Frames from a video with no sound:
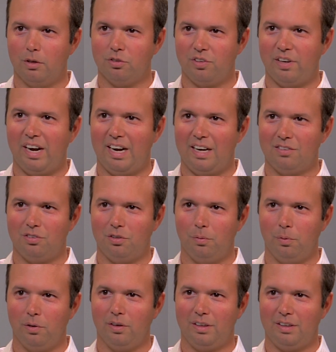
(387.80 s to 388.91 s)
dads who
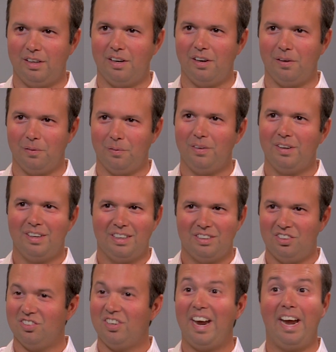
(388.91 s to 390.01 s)
really, you know,
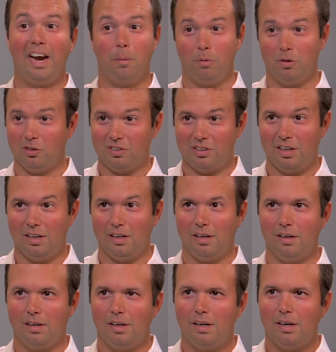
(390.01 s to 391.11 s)
just hammered his kid.
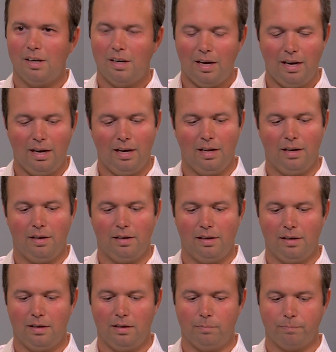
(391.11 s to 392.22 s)

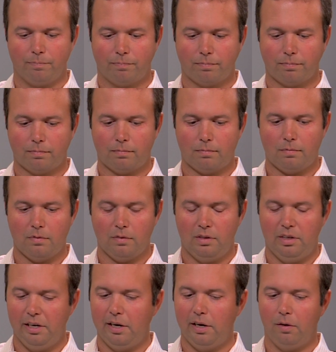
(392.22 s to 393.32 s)
And...
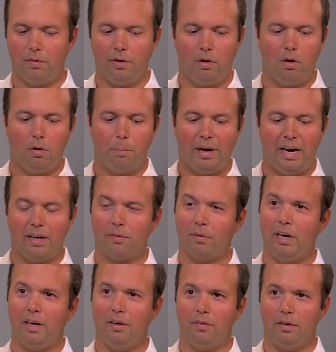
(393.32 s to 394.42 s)
you know, the whole
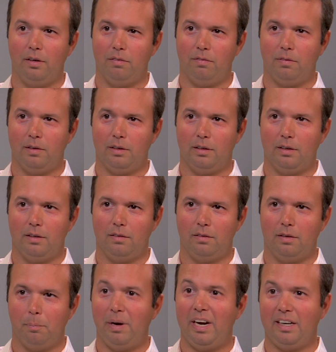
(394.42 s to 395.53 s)
background of
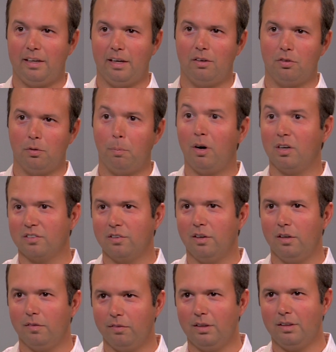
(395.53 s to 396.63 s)
the main character, Mark
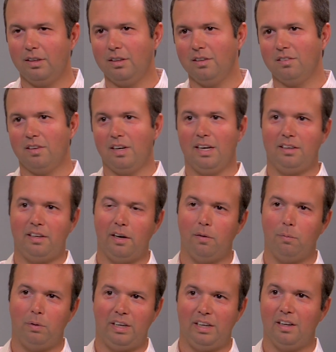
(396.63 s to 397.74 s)
Sullivan, is that, you know,
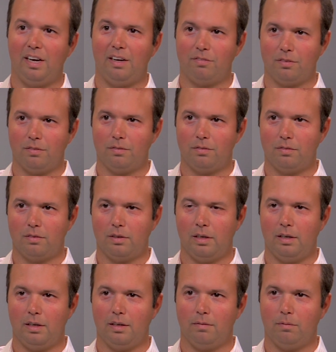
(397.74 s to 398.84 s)
when he left,
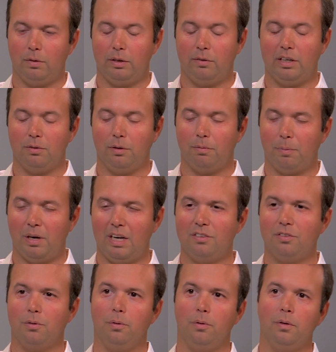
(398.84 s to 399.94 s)
when he graduated from high
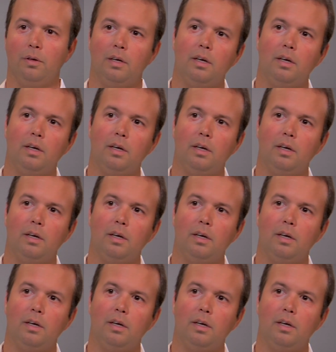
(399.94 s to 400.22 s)
school,